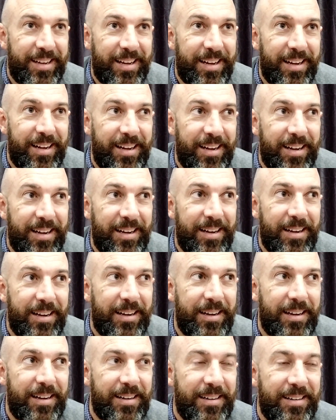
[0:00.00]

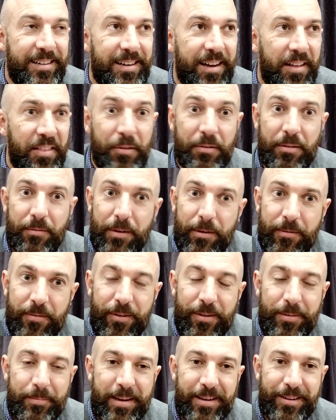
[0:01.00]
I think it was the very
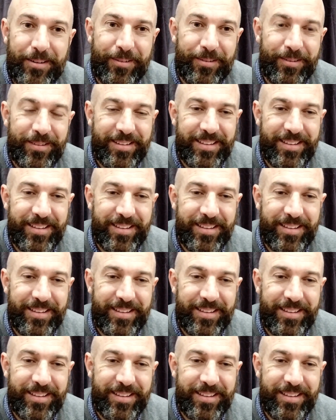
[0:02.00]
first battle.